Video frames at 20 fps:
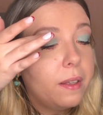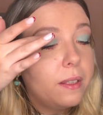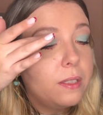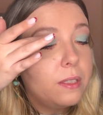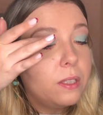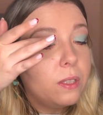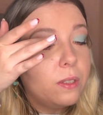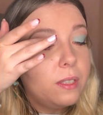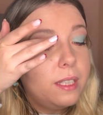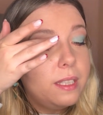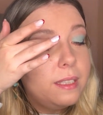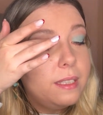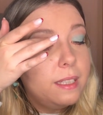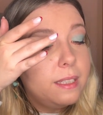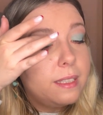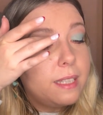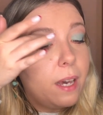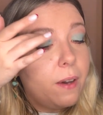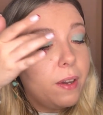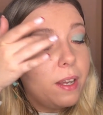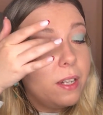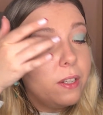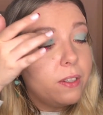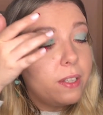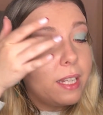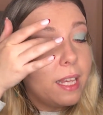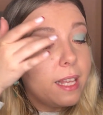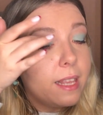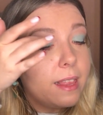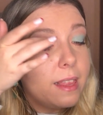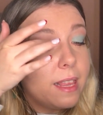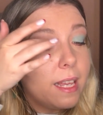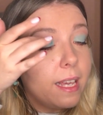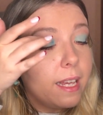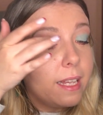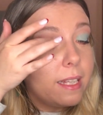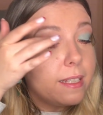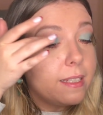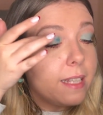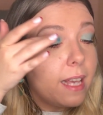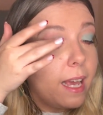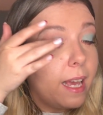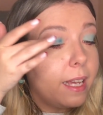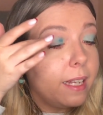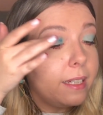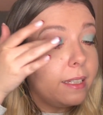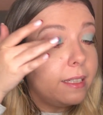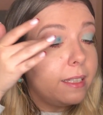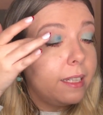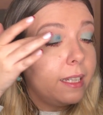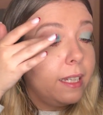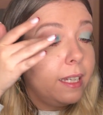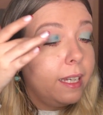So this is how I look at things, and